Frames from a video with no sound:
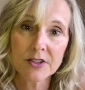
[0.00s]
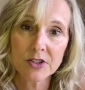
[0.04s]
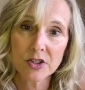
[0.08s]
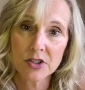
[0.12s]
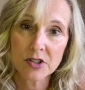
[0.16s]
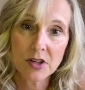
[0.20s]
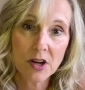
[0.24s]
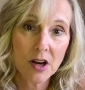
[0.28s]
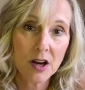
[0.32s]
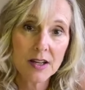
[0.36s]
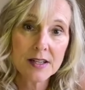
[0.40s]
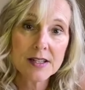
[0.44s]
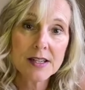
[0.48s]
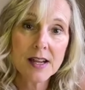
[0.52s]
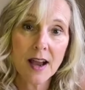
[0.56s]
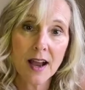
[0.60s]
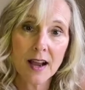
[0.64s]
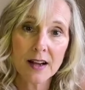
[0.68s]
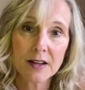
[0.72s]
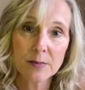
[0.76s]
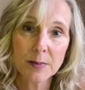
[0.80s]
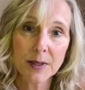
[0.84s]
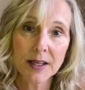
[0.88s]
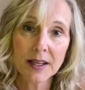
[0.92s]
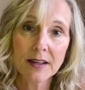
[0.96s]
Just
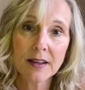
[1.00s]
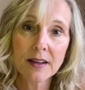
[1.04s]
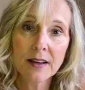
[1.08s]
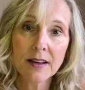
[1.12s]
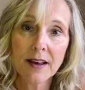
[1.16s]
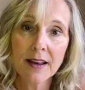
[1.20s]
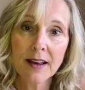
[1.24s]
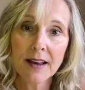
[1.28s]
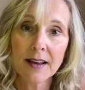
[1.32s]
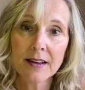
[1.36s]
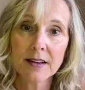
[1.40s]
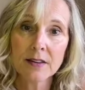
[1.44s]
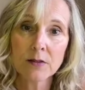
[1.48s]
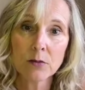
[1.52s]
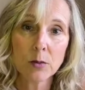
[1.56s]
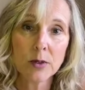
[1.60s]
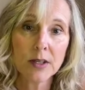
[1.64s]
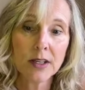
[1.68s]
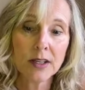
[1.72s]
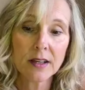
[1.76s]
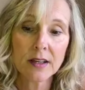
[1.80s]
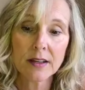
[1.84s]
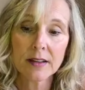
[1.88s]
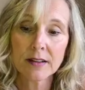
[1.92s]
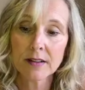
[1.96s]
contact me and we
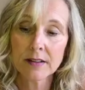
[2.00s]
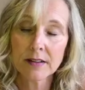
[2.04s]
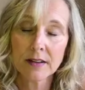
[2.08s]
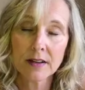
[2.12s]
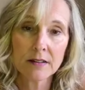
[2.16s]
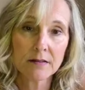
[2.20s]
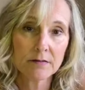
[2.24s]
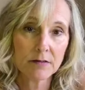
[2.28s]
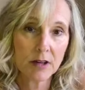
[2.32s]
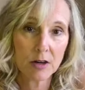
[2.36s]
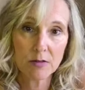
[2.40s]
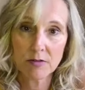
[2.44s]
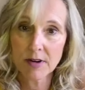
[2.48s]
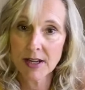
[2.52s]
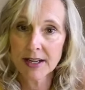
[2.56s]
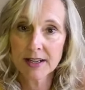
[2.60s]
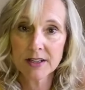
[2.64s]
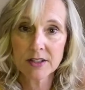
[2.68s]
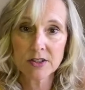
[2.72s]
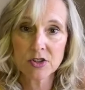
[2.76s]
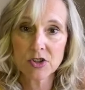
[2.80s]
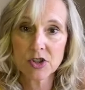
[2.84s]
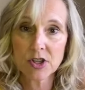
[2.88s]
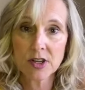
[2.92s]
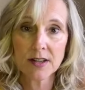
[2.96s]
can
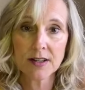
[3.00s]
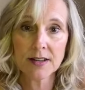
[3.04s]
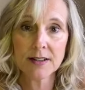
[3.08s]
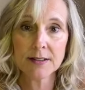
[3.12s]
arrange